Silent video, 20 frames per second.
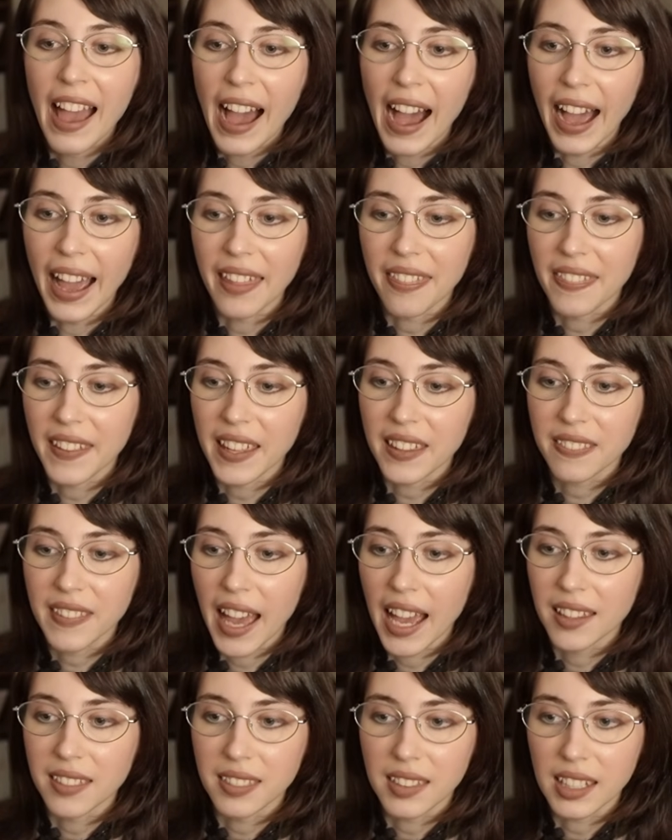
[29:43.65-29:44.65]
I think
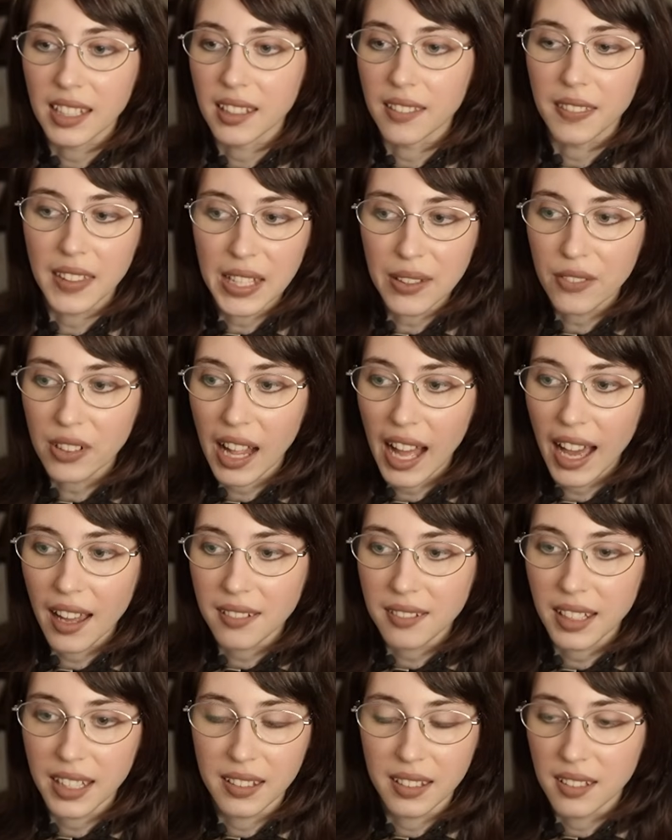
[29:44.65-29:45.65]
that the Thief
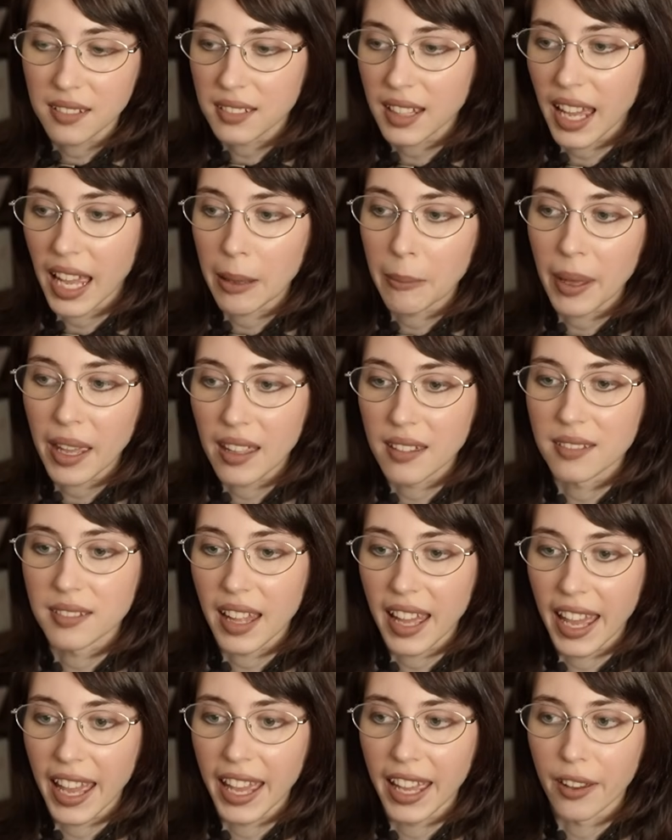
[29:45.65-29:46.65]
class in this game is
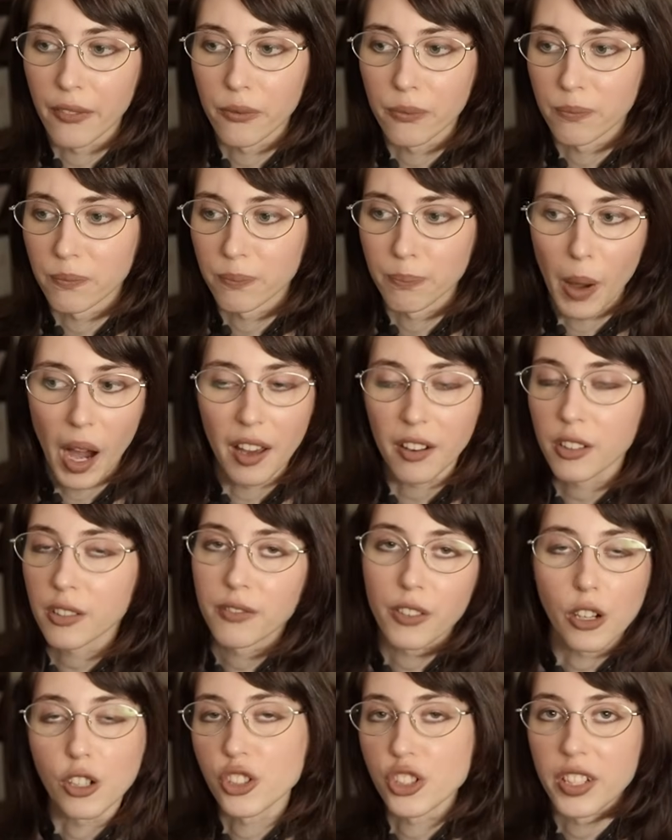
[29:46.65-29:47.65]
a modern
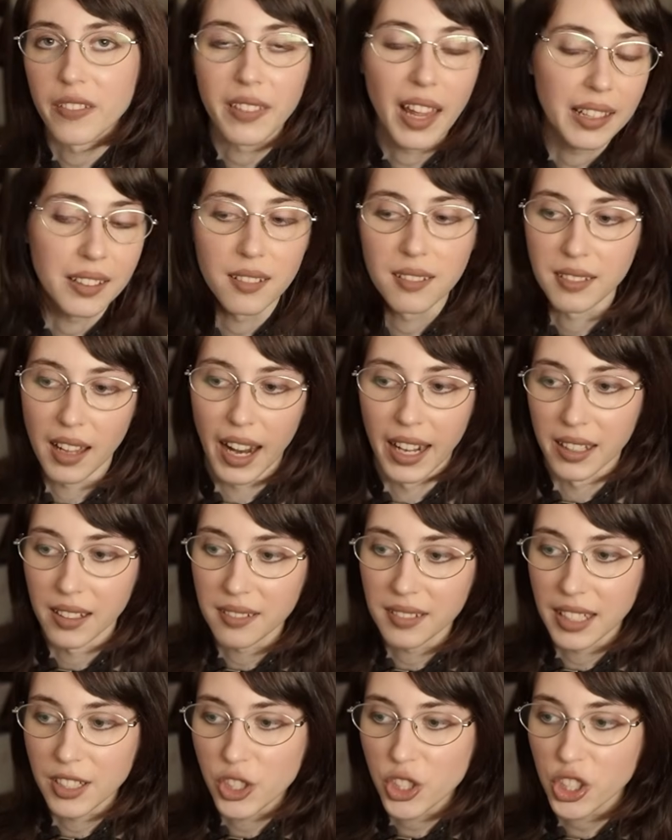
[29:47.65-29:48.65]
version of that design,
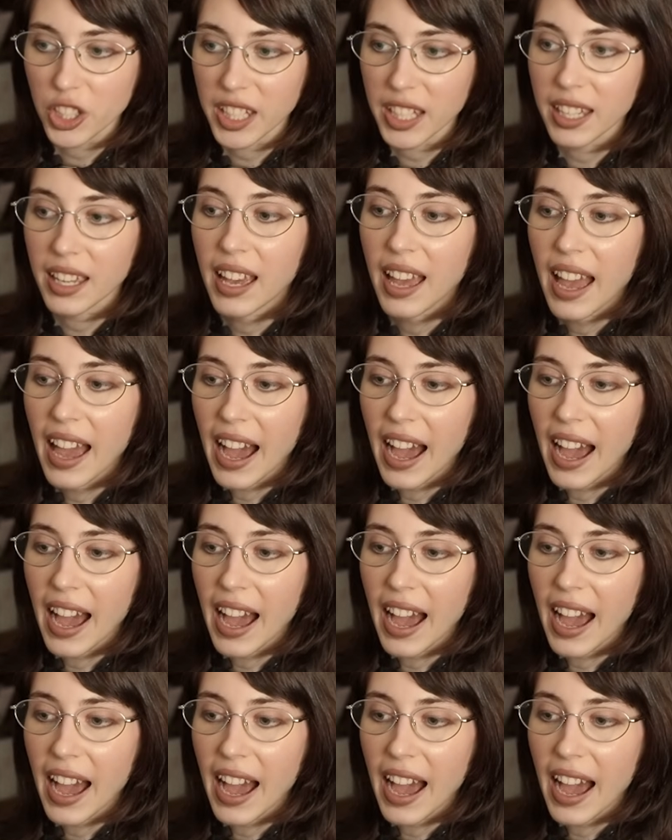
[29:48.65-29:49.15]
essentially.